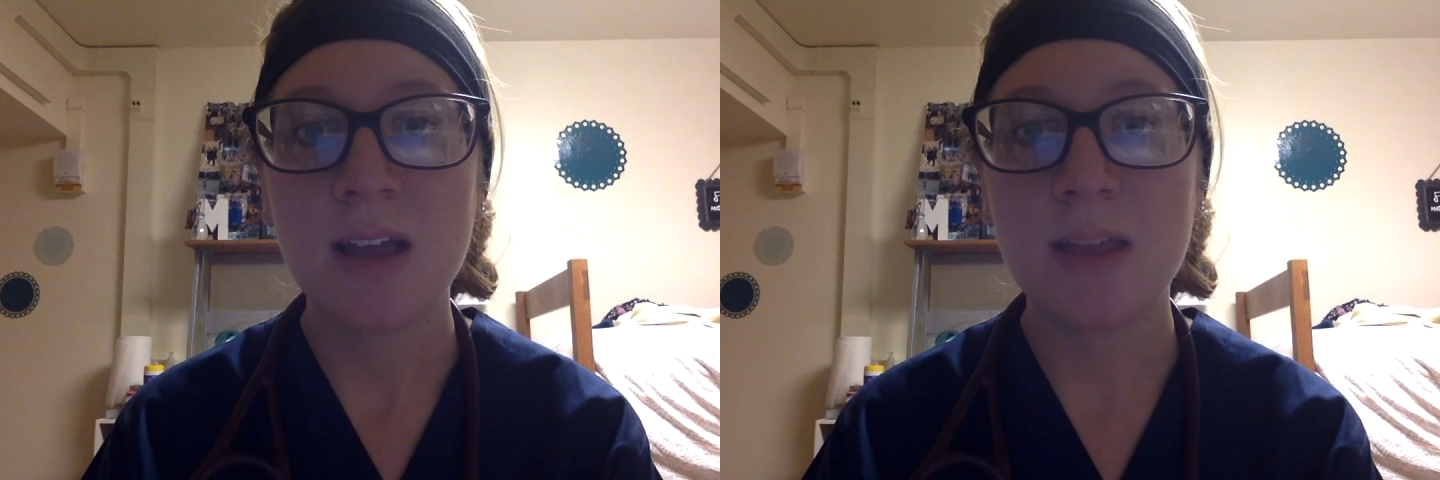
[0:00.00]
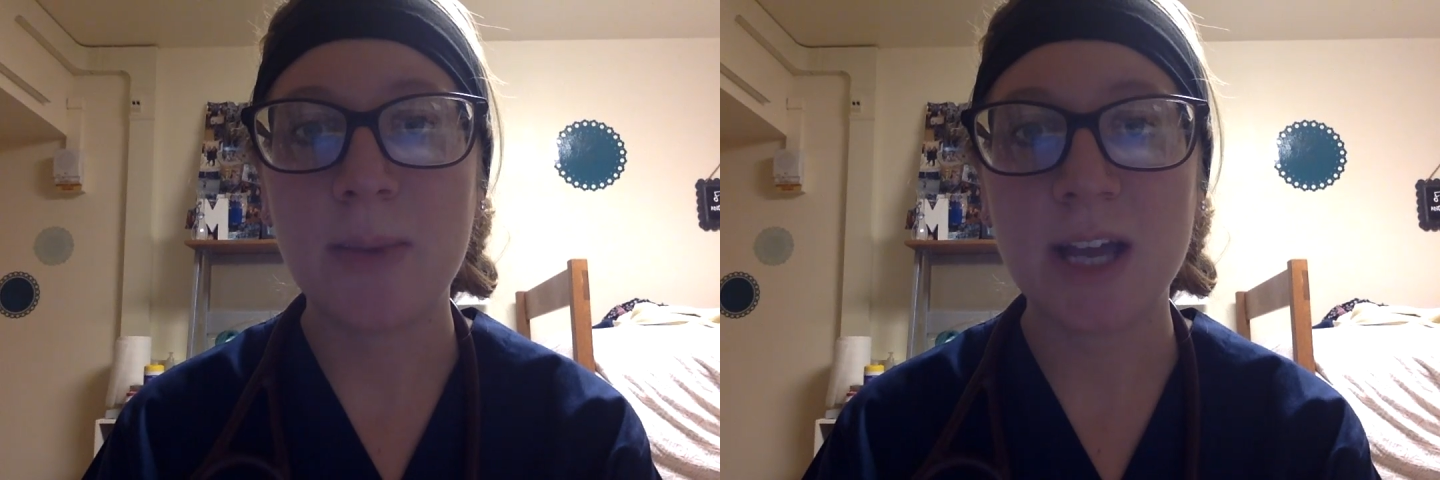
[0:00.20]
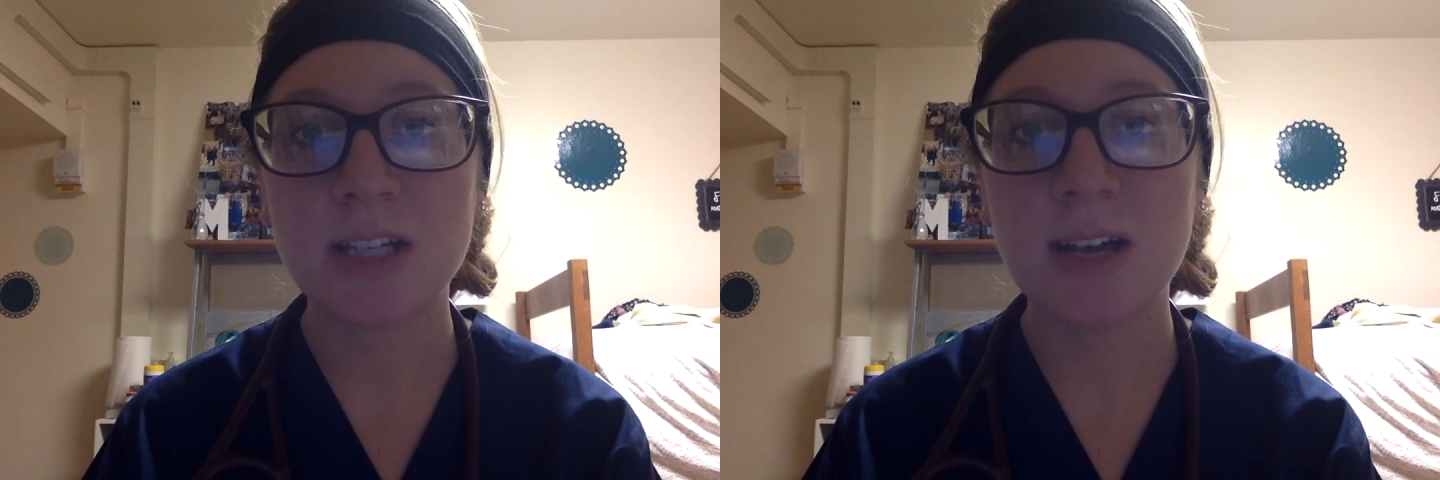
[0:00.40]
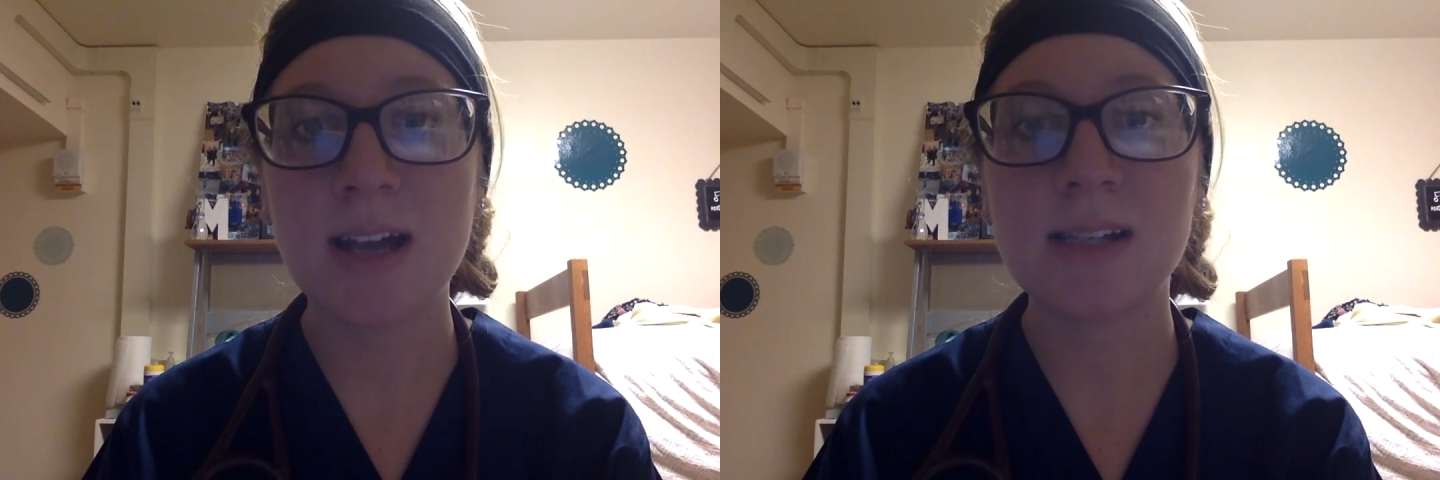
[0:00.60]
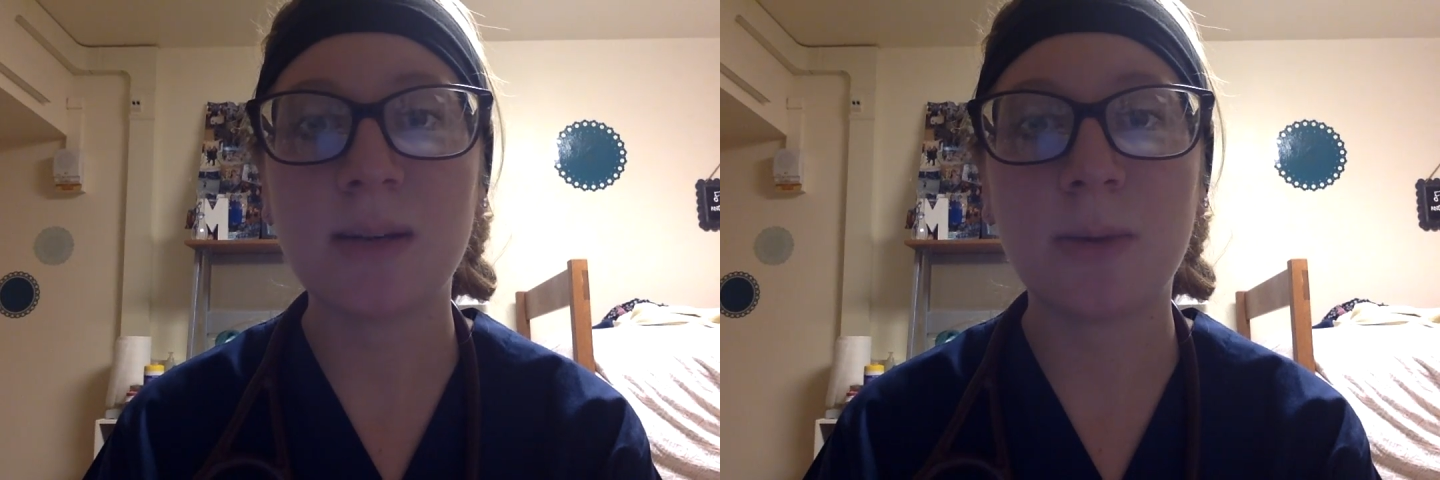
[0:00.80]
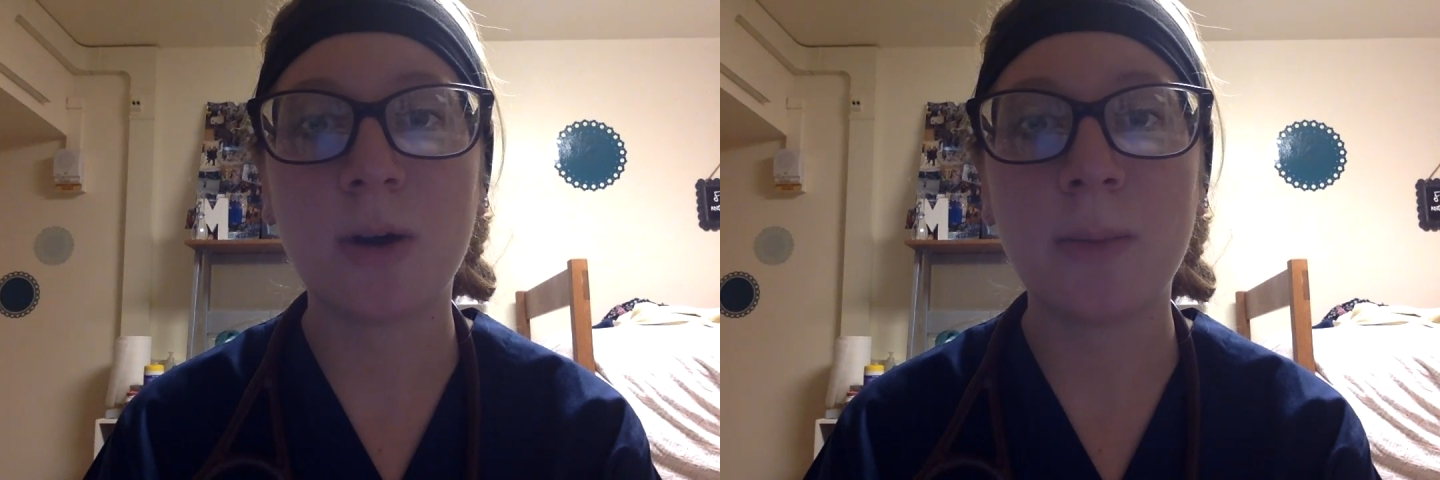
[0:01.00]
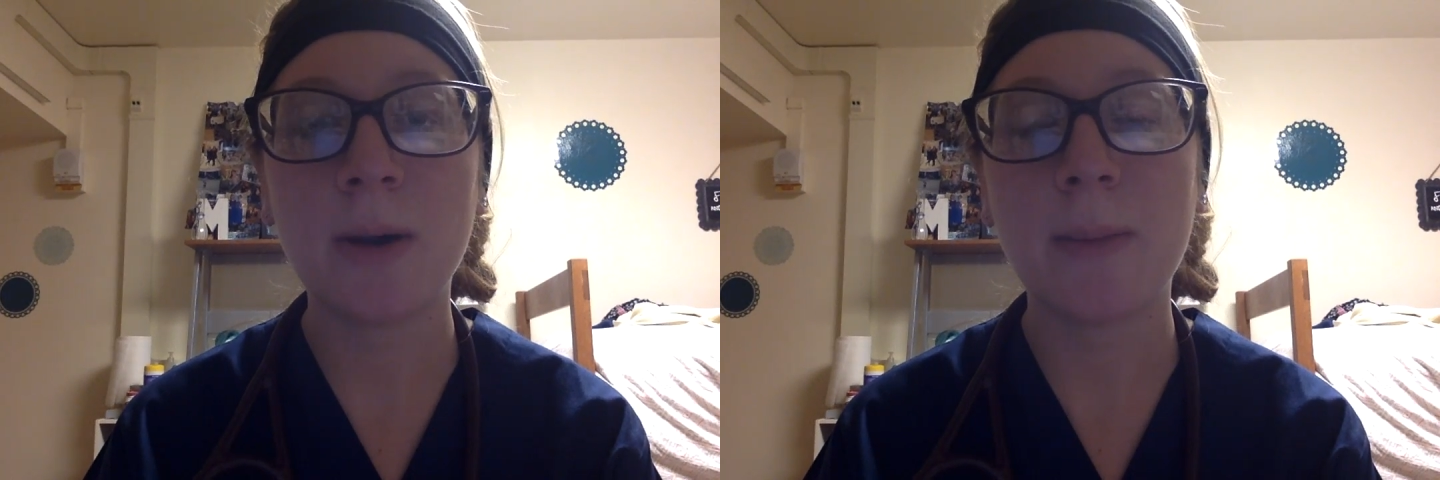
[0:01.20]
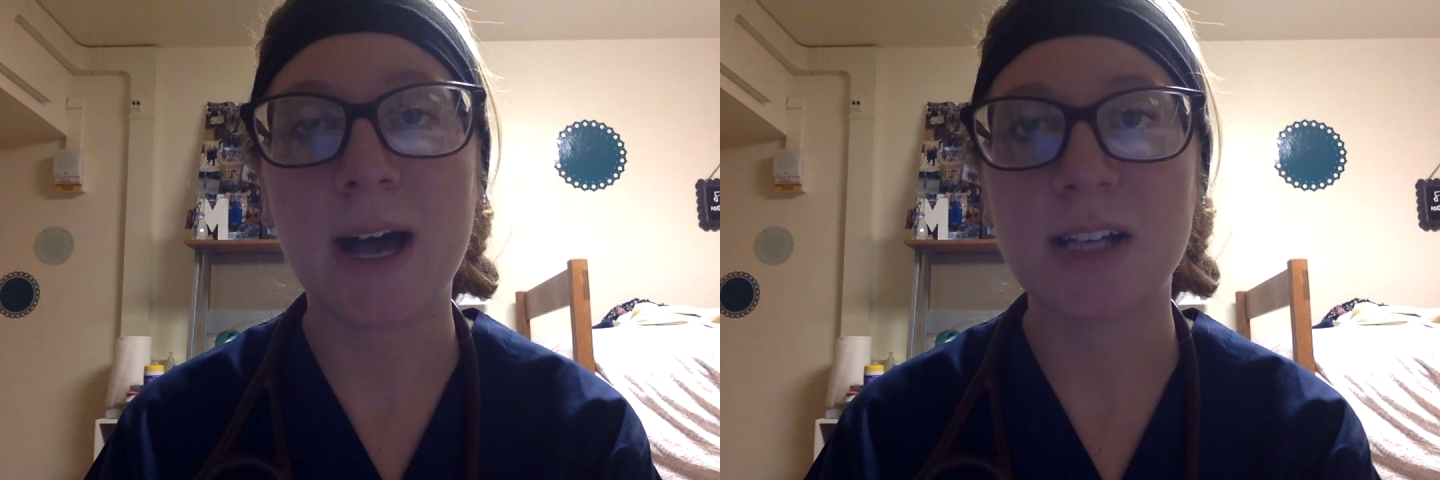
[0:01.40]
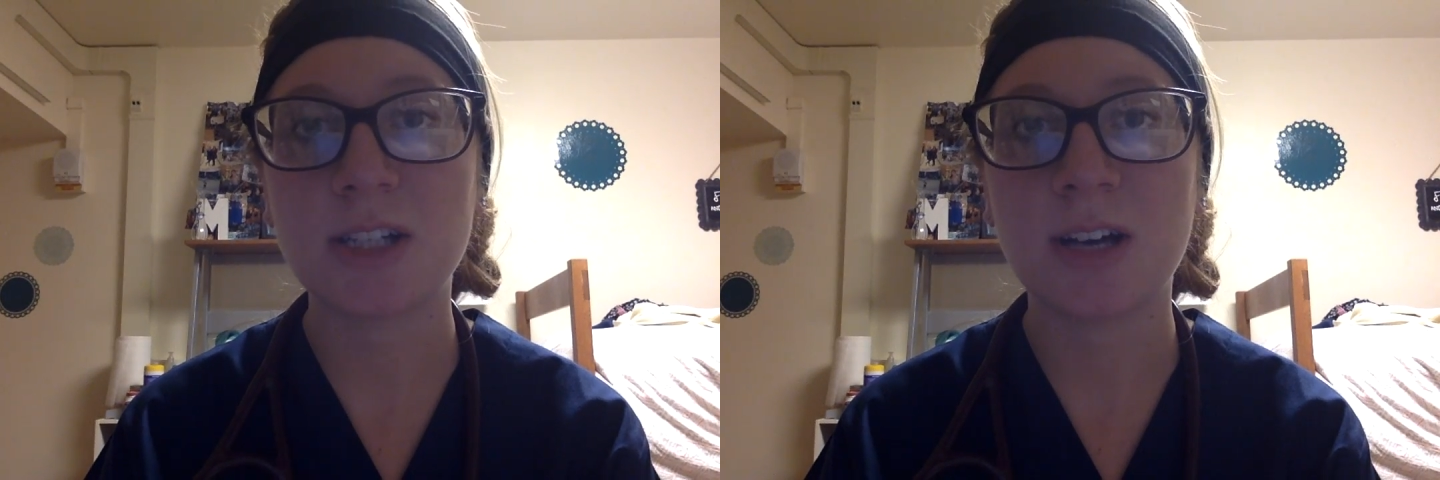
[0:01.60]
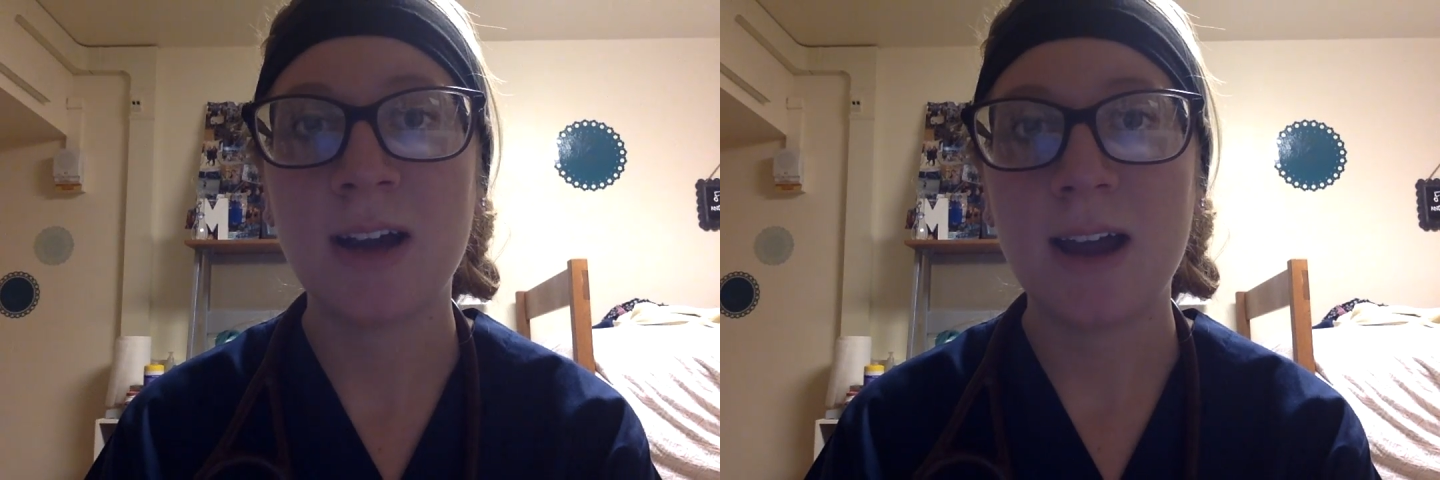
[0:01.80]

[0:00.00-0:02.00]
The patient has an appropriate posture